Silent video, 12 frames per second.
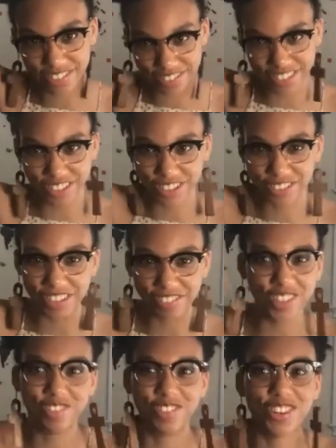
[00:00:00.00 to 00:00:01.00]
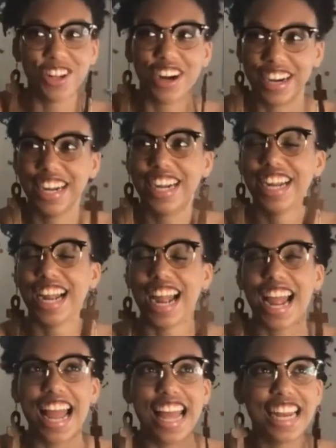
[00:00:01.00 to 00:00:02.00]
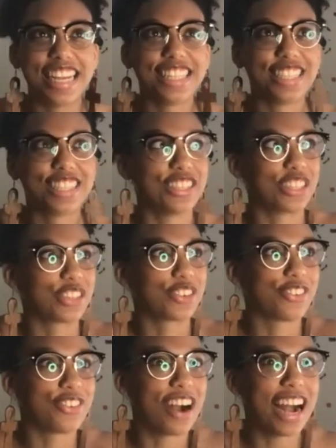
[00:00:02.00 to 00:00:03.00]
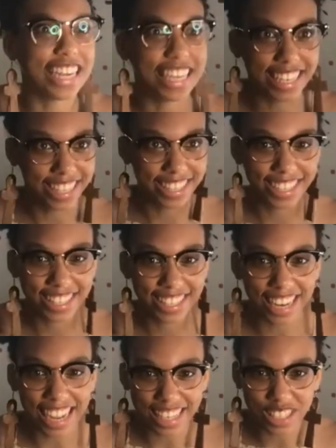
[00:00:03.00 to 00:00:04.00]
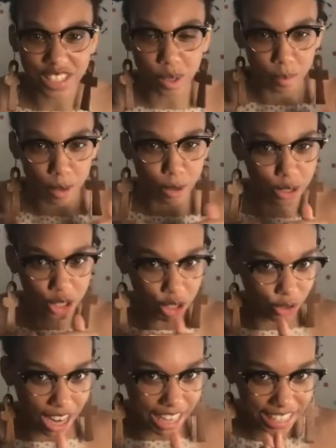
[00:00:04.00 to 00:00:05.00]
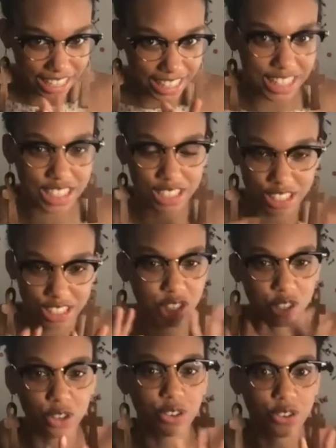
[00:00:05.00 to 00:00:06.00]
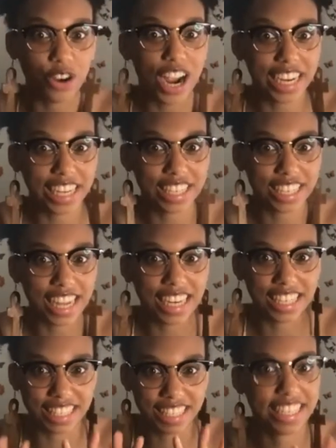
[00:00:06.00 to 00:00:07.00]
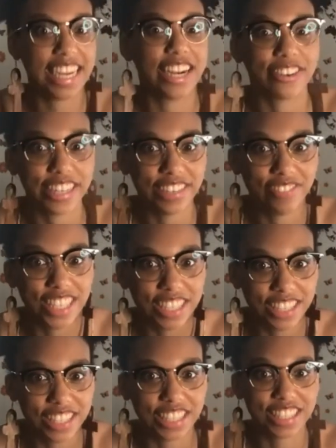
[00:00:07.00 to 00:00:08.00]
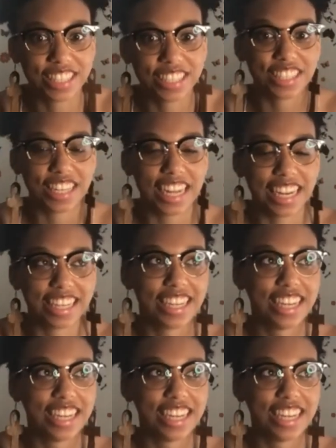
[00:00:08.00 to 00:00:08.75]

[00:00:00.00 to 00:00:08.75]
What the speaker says: you know, where people are, and it's just quiet, like the most quiet. It's so quiet that it's scary, because it's just like